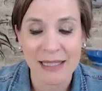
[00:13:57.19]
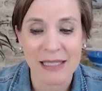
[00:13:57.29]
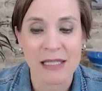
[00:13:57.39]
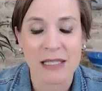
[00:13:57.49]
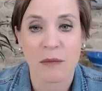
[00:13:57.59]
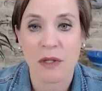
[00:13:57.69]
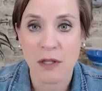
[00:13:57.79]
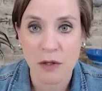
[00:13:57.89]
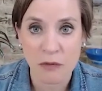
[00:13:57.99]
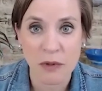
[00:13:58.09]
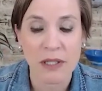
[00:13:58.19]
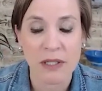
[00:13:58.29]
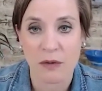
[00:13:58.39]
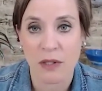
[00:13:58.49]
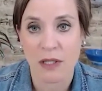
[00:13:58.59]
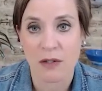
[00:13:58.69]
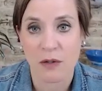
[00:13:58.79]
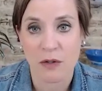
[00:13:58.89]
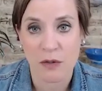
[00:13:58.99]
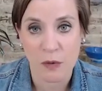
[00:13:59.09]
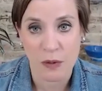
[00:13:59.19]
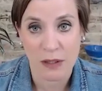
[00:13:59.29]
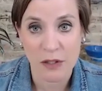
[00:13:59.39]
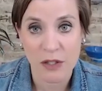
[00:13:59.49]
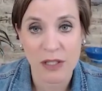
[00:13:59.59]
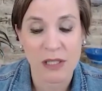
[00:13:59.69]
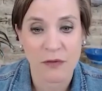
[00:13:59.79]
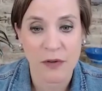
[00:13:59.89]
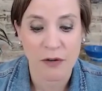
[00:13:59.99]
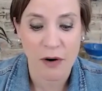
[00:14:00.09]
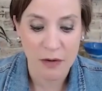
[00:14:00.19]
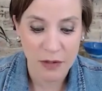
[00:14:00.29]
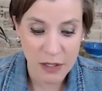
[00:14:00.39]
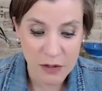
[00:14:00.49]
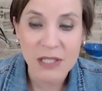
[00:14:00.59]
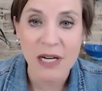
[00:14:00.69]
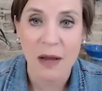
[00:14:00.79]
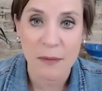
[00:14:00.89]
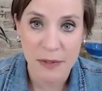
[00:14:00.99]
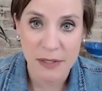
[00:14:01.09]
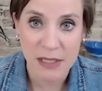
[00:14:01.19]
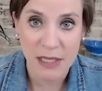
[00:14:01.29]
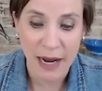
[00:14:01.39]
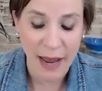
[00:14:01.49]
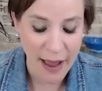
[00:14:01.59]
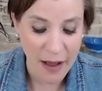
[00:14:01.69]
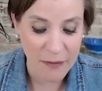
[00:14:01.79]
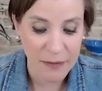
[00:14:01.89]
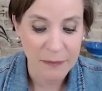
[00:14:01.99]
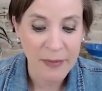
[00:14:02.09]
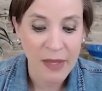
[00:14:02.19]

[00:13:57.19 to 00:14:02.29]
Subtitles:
This is something that you really do need to do your due diligence to figure out, here's the type of business that I have.